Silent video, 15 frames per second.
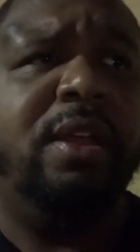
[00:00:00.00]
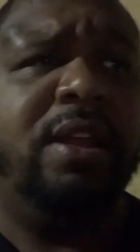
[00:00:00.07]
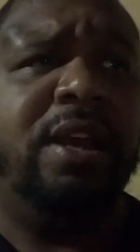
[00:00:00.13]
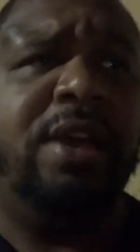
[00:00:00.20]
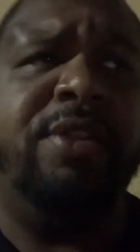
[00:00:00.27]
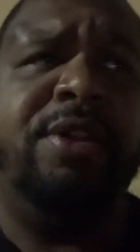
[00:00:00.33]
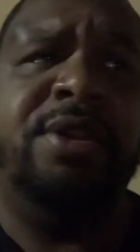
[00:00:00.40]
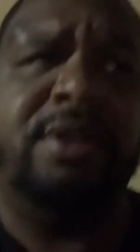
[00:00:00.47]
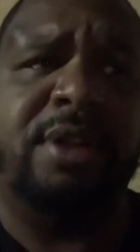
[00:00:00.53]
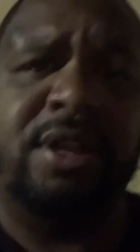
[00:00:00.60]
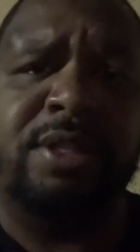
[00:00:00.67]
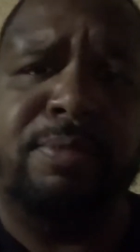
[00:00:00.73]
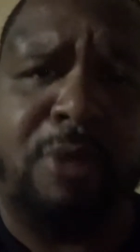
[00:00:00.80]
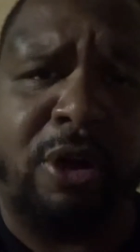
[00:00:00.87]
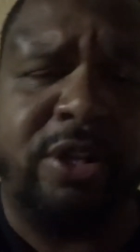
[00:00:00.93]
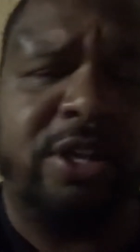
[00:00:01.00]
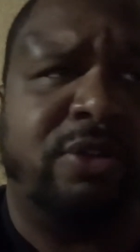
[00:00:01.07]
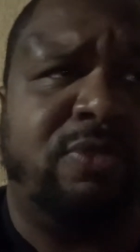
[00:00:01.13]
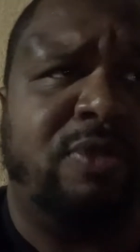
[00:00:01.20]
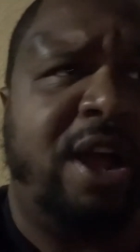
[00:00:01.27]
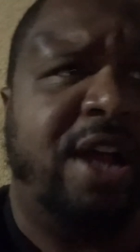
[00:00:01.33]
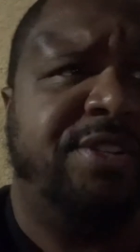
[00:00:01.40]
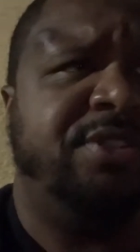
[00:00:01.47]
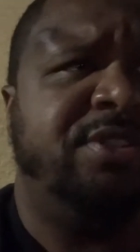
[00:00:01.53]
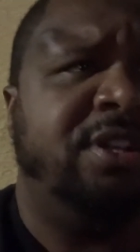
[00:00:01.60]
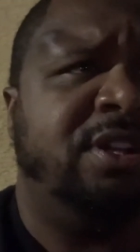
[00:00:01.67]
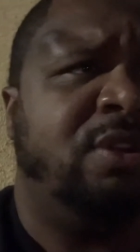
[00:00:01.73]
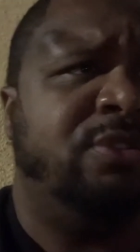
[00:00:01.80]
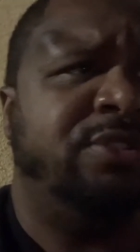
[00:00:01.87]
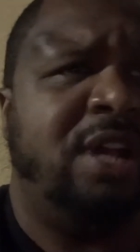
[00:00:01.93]
And then the, and the market crashes and it
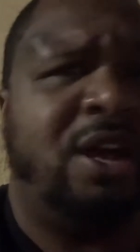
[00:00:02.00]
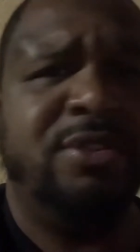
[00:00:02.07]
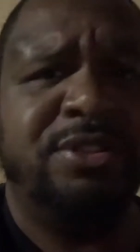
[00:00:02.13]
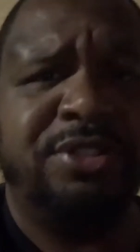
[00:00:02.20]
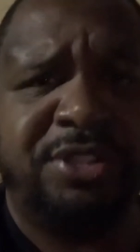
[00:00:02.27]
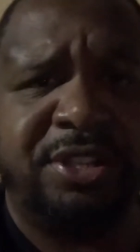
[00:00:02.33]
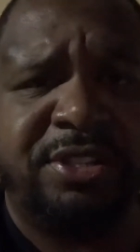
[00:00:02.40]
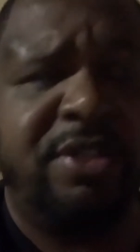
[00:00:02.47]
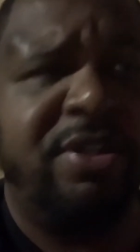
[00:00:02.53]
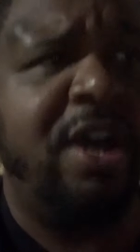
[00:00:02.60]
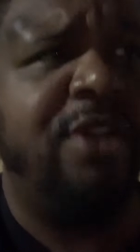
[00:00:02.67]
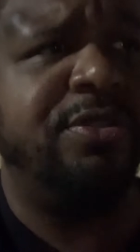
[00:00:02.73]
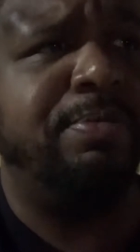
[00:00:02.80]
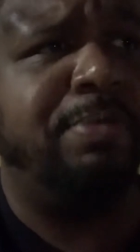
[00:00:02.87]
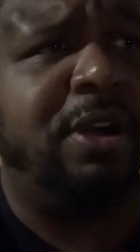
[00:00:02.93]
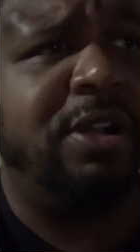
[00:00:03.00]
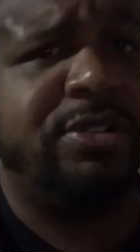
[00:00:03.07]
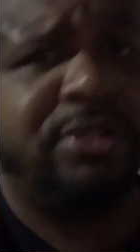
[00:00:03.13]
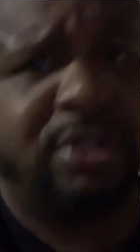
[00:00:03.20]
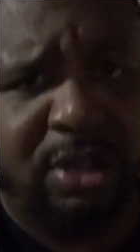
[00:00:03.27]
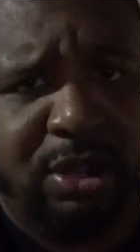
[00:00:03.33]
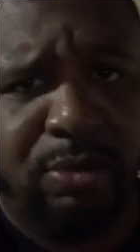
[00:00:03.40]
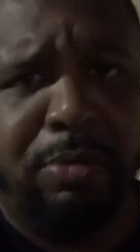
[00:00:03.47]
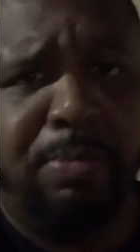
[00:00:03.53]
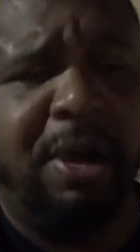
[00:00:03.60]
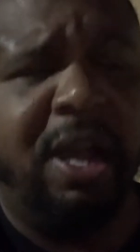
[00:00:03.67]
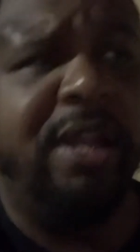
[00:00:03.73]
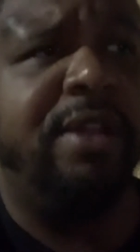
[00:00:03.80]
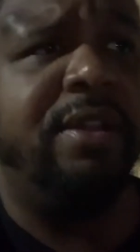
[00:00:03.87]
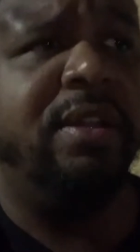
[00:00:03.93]
goes down to 60,000 bucks, we'll
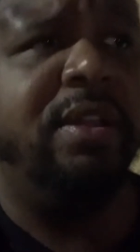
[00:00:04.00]
buy it